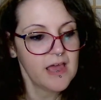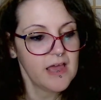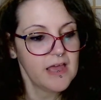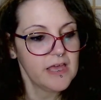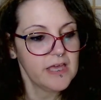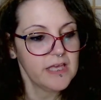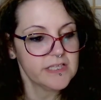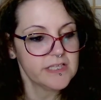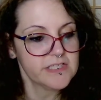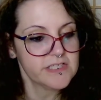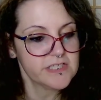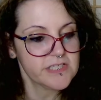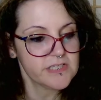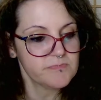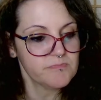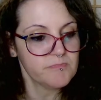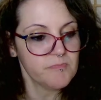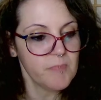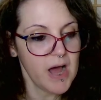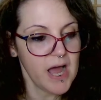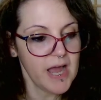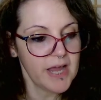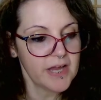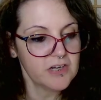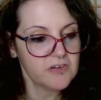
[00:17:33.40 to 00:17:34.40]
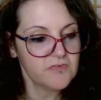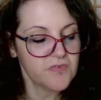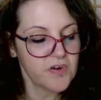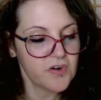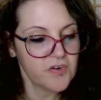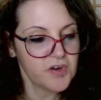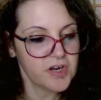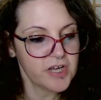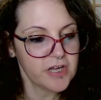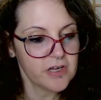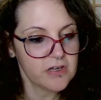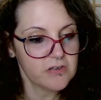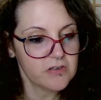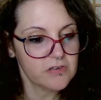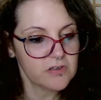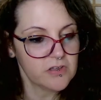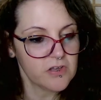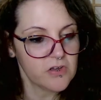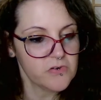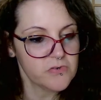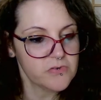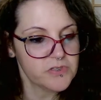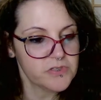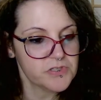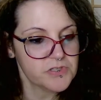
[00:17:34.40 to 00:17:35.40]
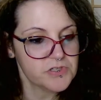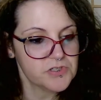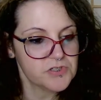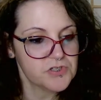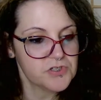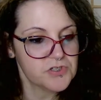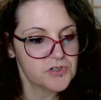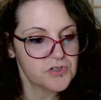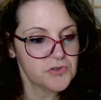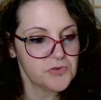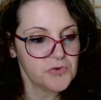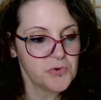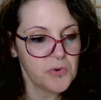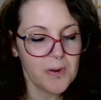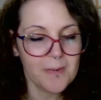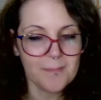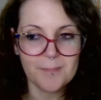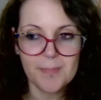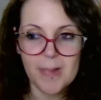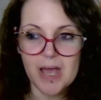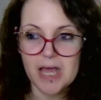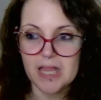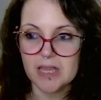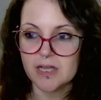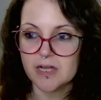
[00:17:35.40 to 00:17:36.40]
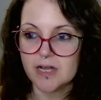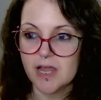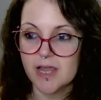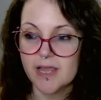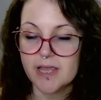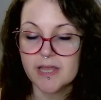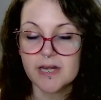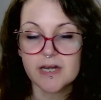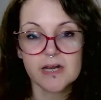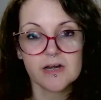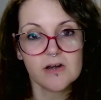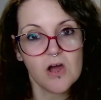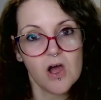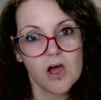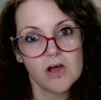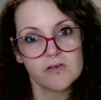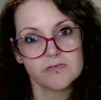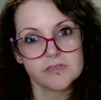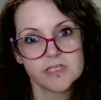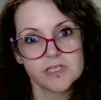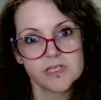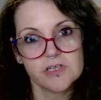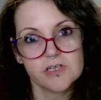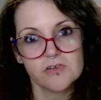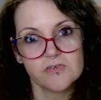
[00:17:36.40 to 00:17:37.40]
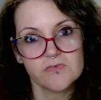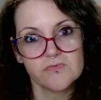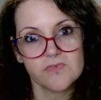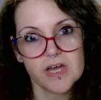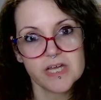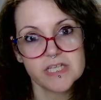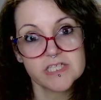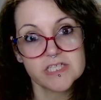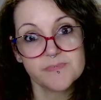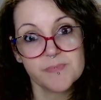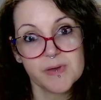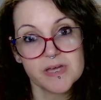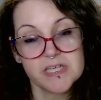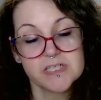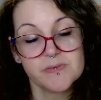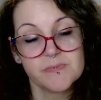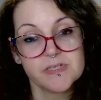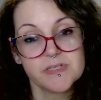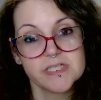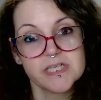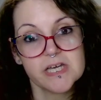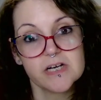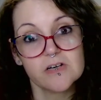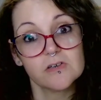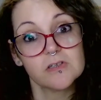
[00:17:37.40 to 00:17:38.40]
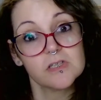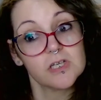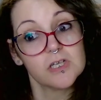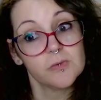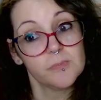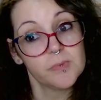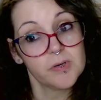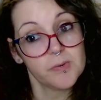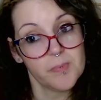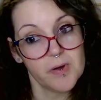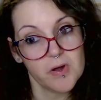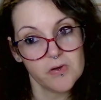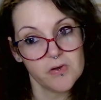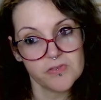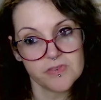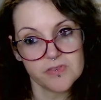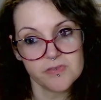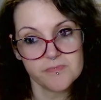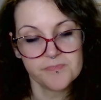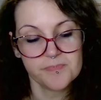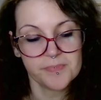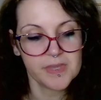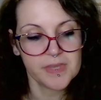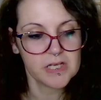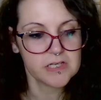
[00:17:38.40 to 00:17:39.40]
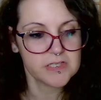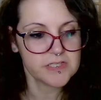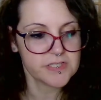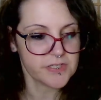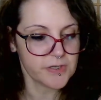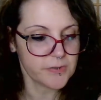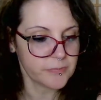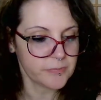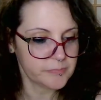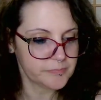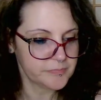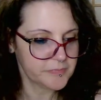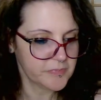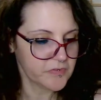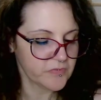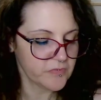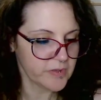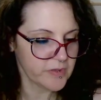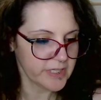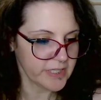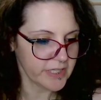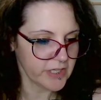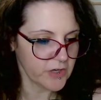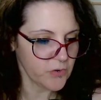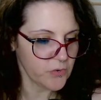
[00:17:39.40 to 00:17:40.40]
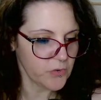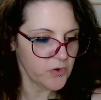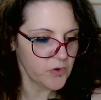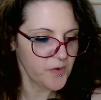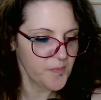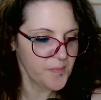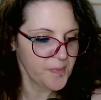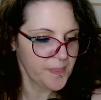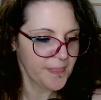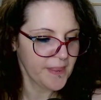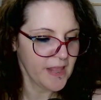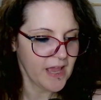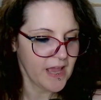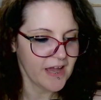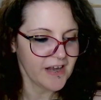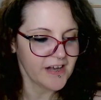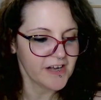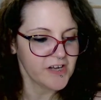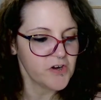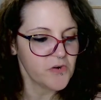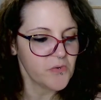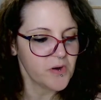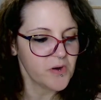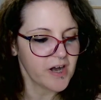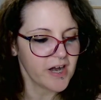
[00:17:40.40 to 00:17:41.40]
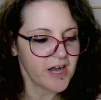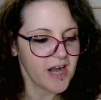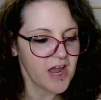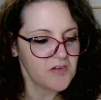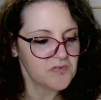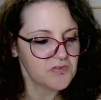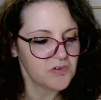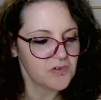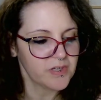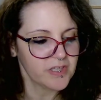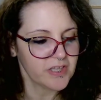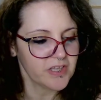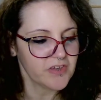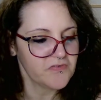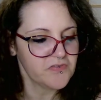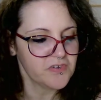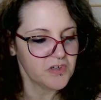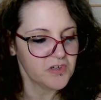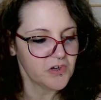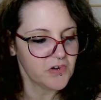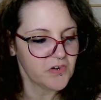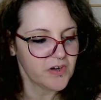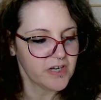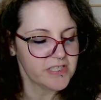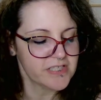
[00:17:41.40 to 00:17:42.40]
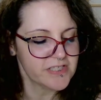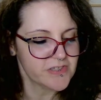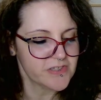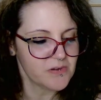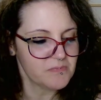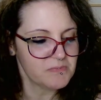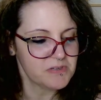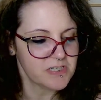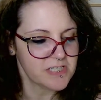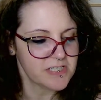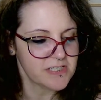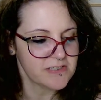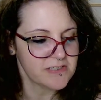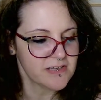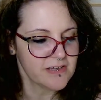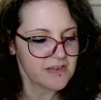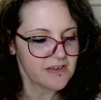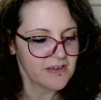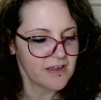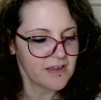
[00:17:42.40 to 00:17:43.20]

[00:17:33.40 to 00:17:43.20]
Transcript: It's mined very close to malachite, and often you'll find specimens that are a little bit of both. So really cool. And I know we're going to have a really full grid, so I'm just